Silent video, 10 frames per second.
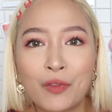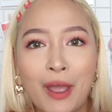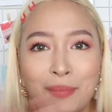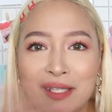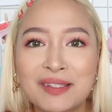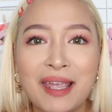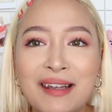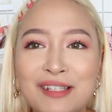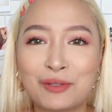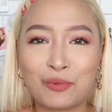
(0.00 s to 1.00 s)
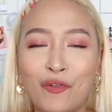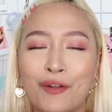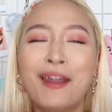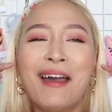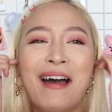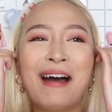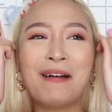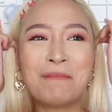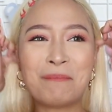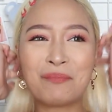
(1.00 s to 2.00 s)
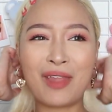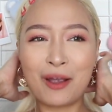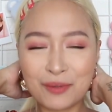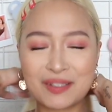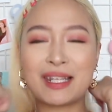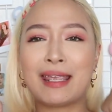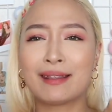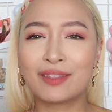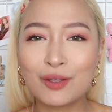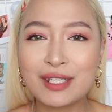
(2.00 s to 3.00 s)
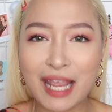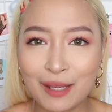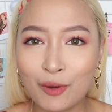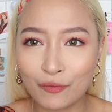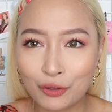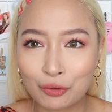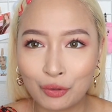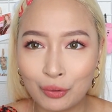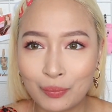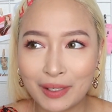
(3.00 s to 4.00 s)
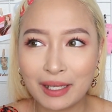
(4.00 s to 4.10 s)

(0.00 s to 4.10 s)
With that being said, let's just move on. I was saying the name of the group,